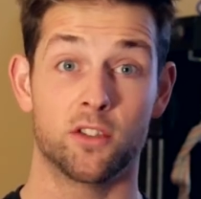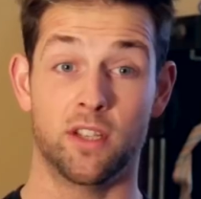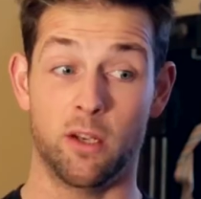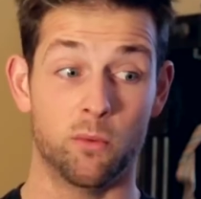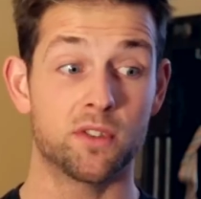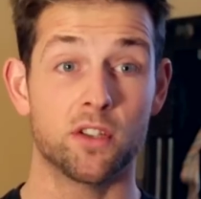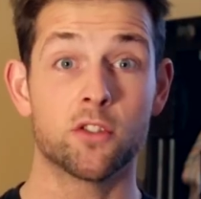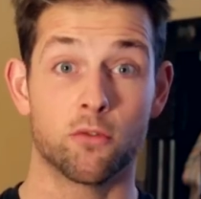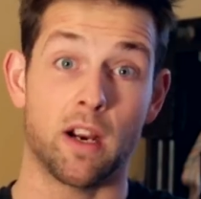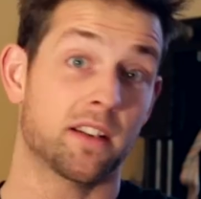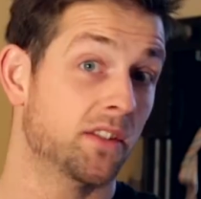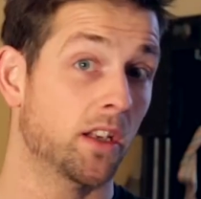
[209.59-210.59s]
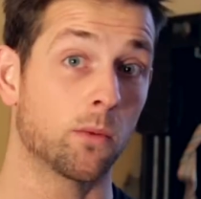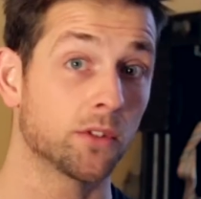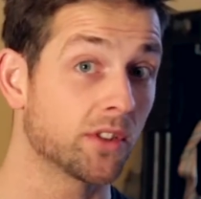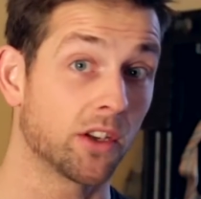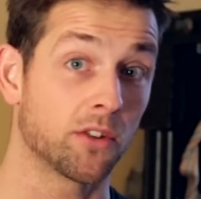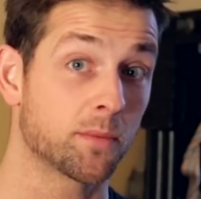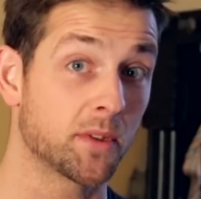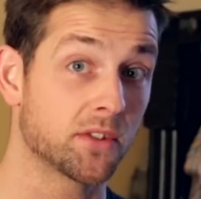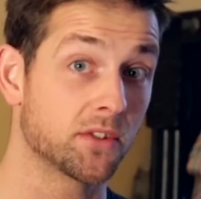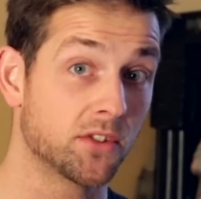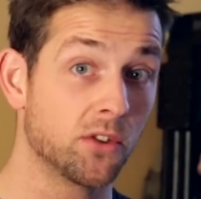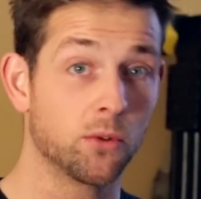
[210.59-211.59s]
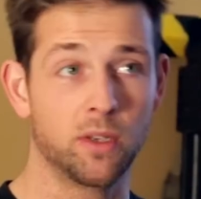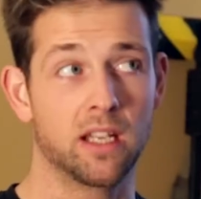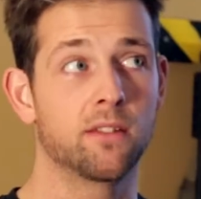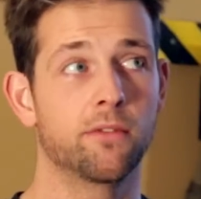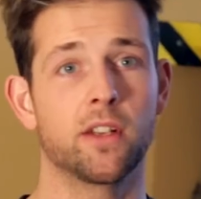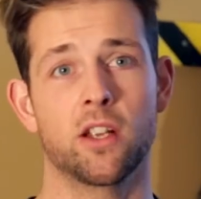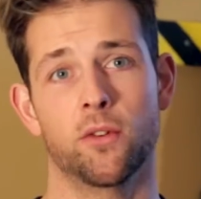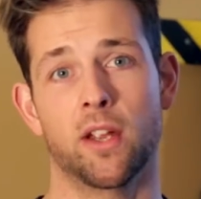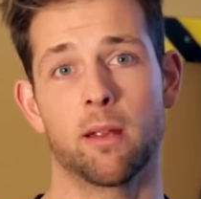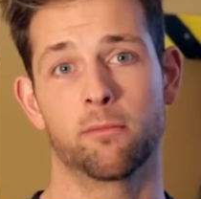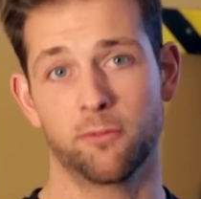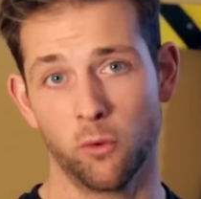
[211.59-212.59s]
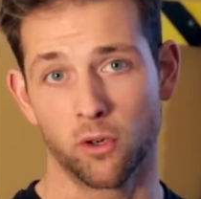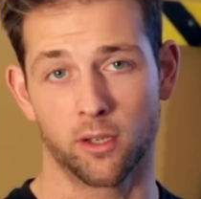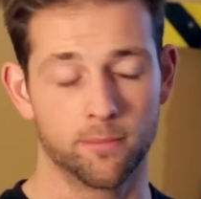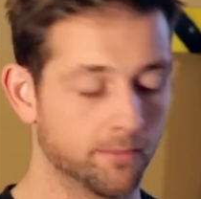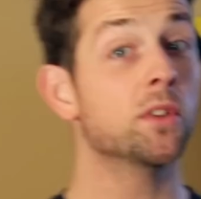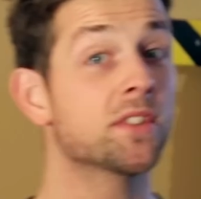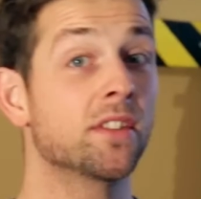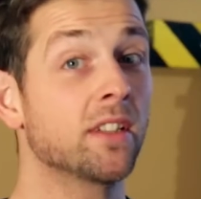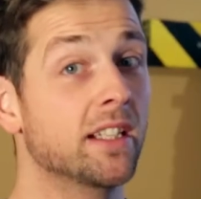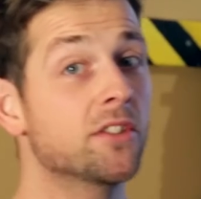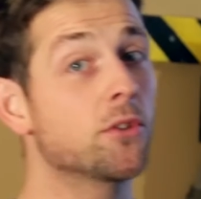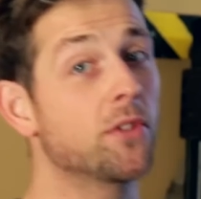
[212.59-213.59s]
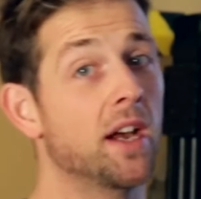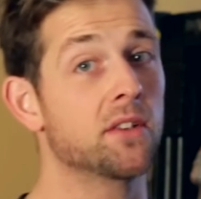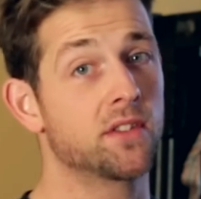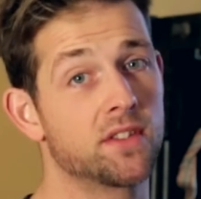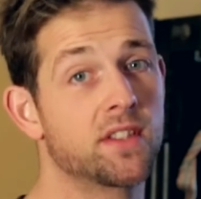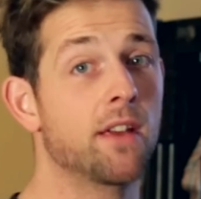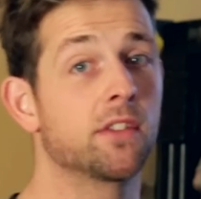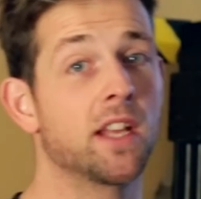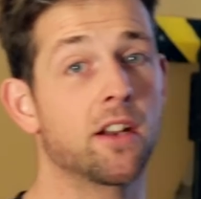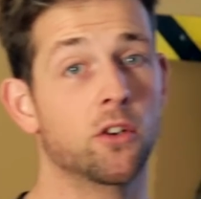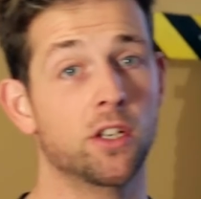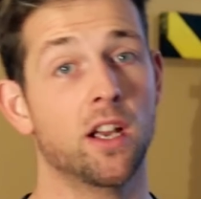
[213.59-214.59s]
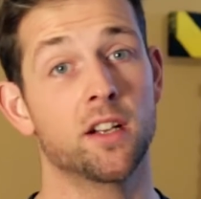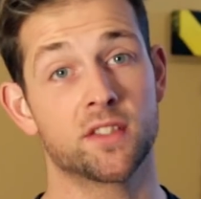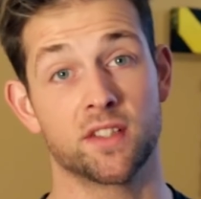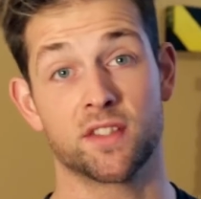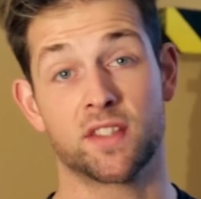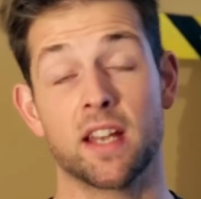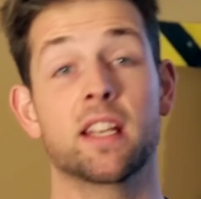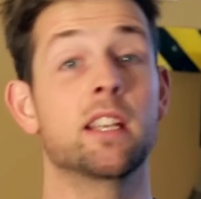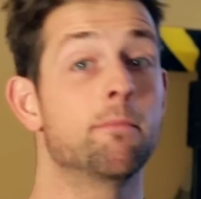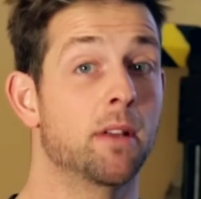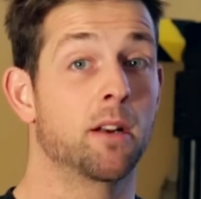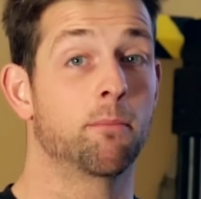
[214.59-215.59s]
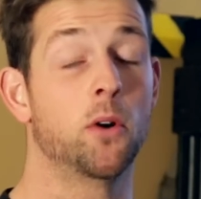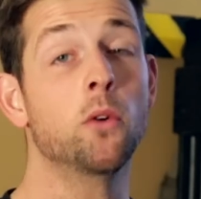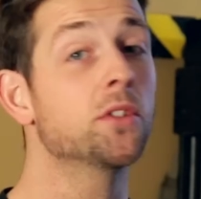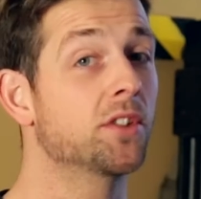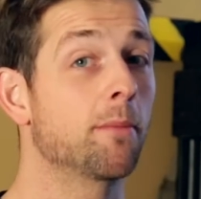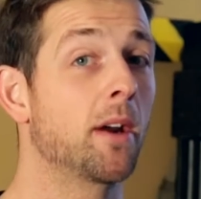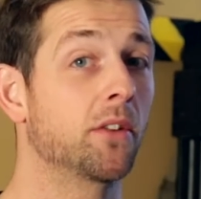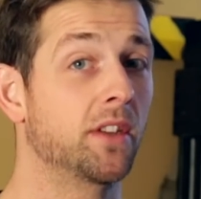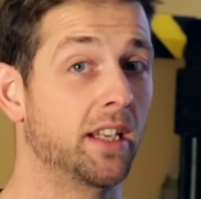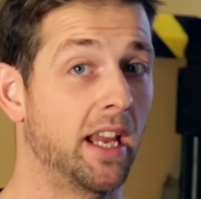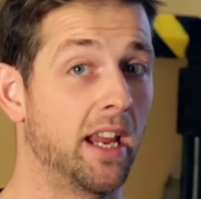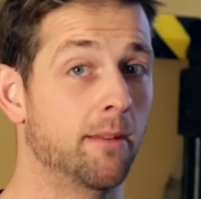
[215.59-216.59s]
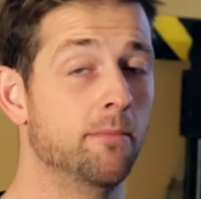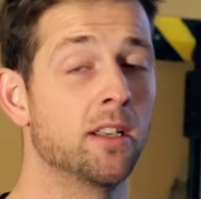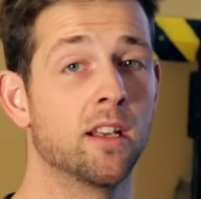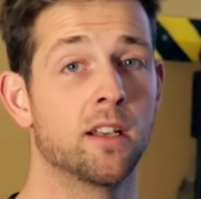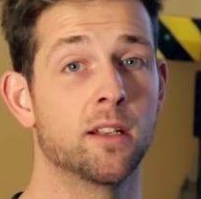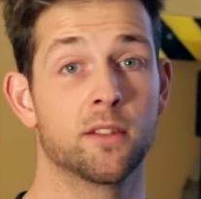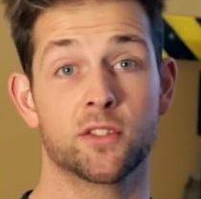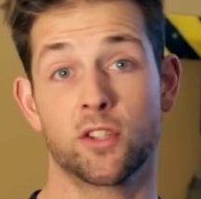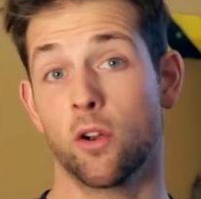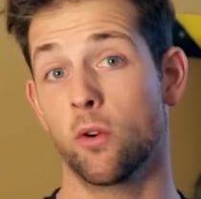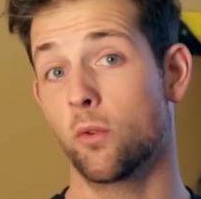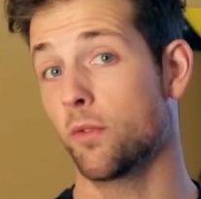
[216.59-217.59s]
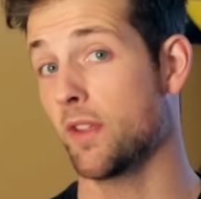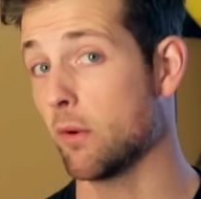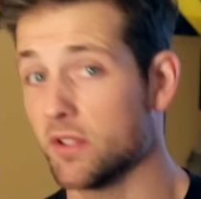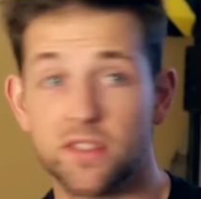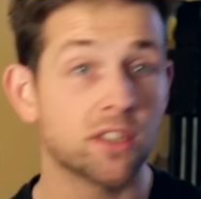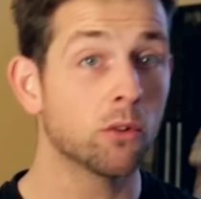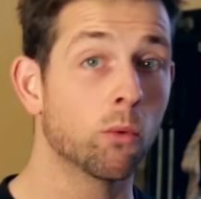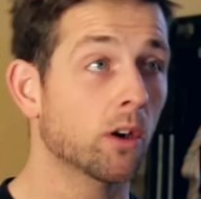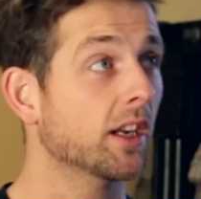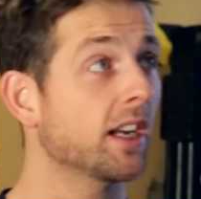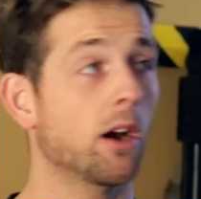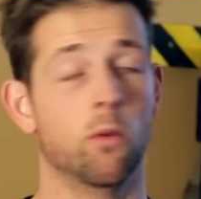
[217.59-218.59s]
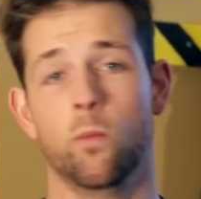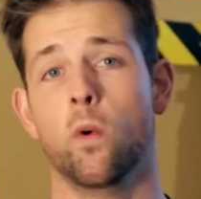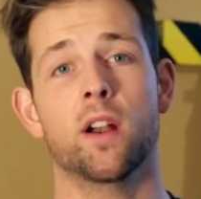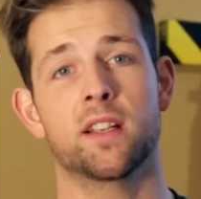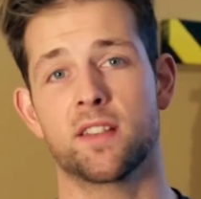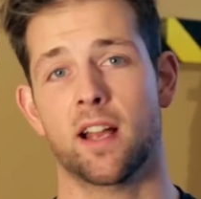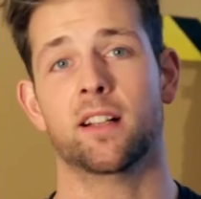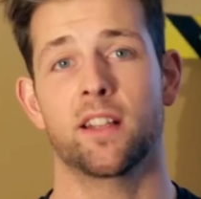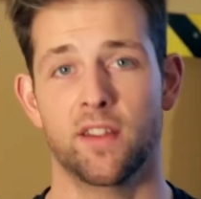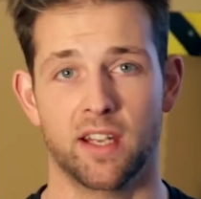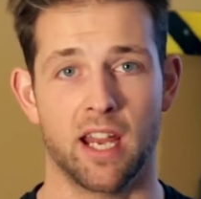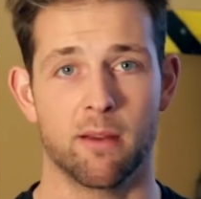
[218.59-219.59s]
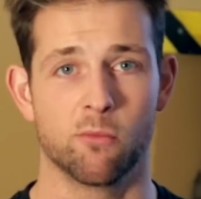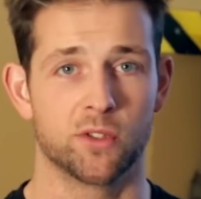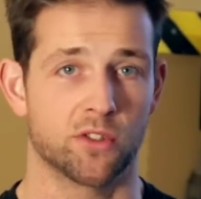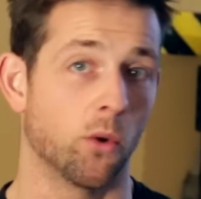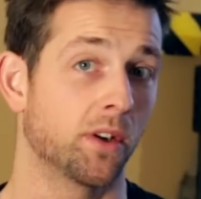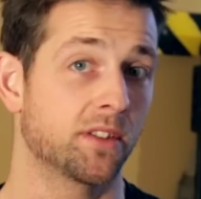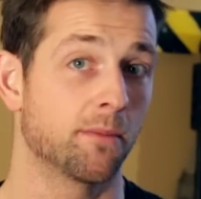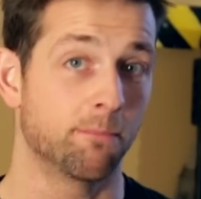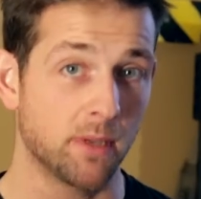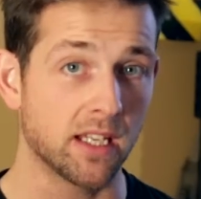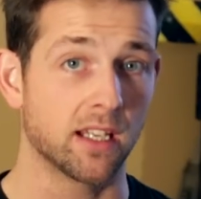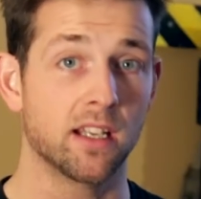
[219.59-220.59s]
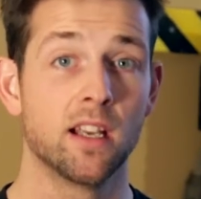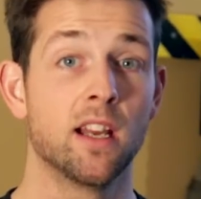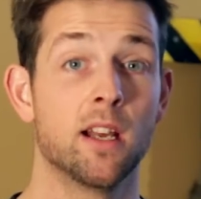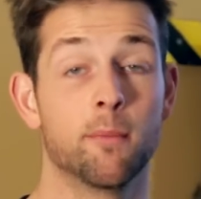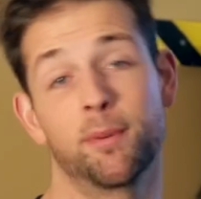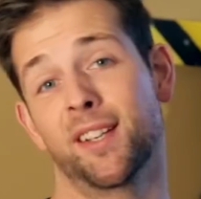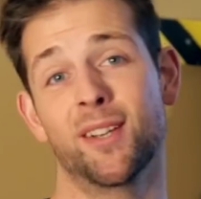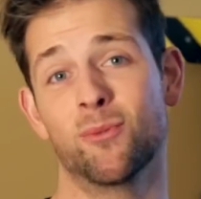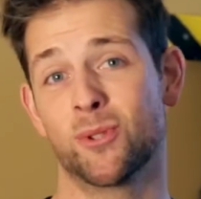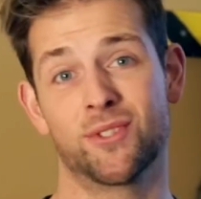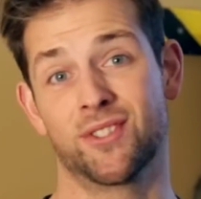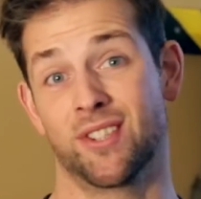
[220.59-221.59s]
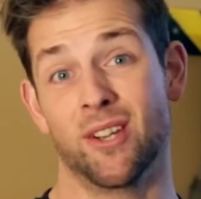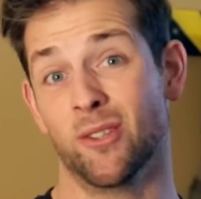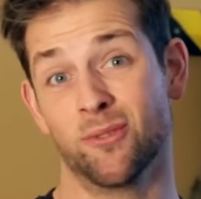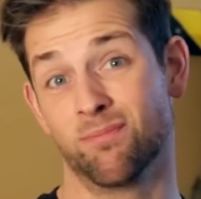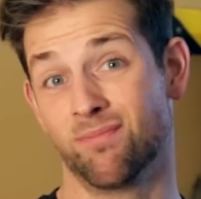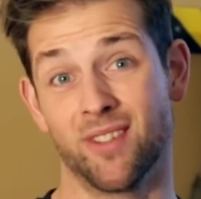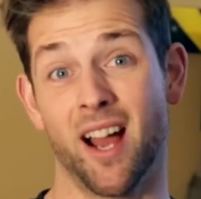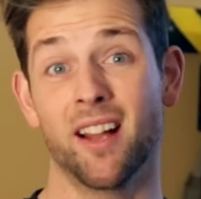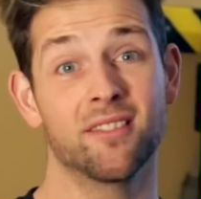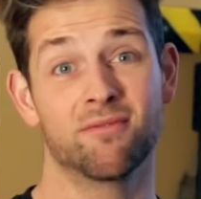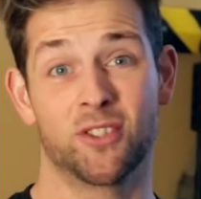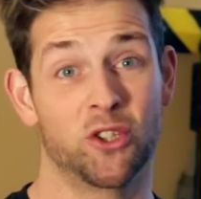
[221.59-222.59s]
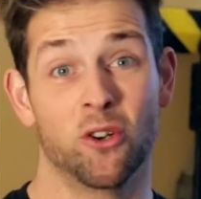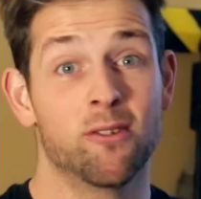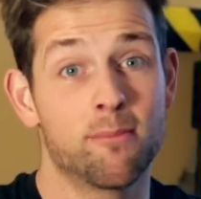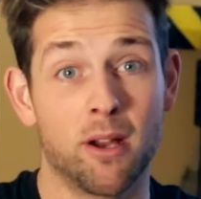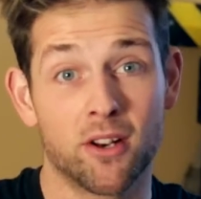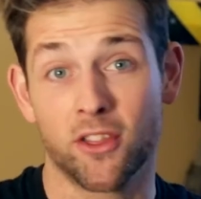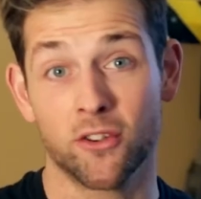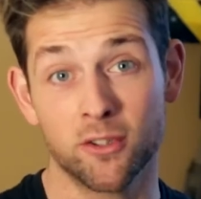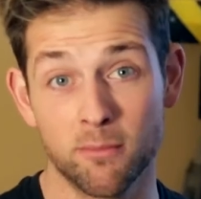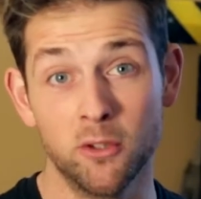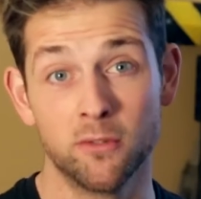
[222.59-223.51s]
It was a direct sequel to Ghostbusters 2 in video game form. It was still in 2007 that Ernie Hudson said he'd been approached about the game, so they were still working out what exactly the game was going to be, but he was still not sure about a third